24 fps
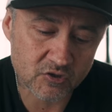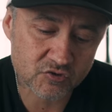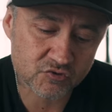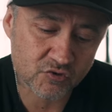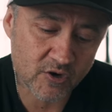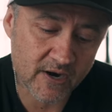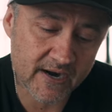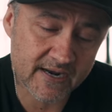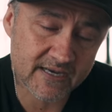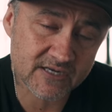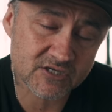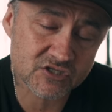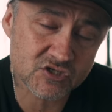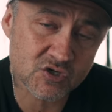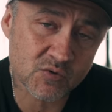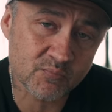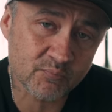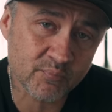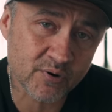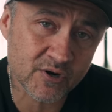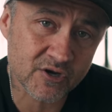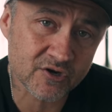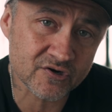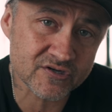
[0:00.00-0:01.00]
while trying to
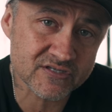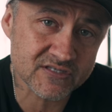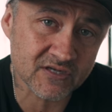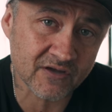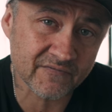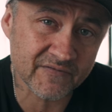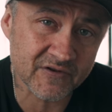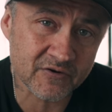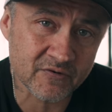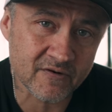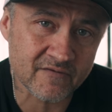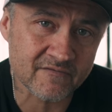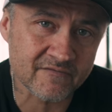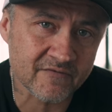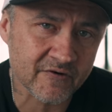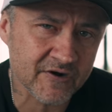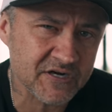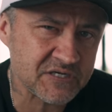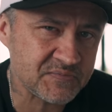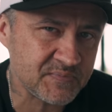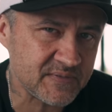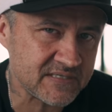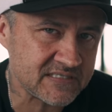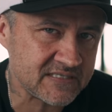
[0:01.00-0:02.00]
put yourself into a
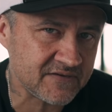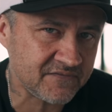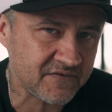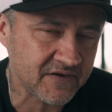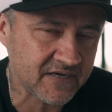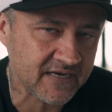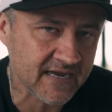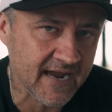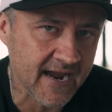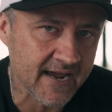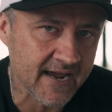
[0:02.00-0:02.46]
very specific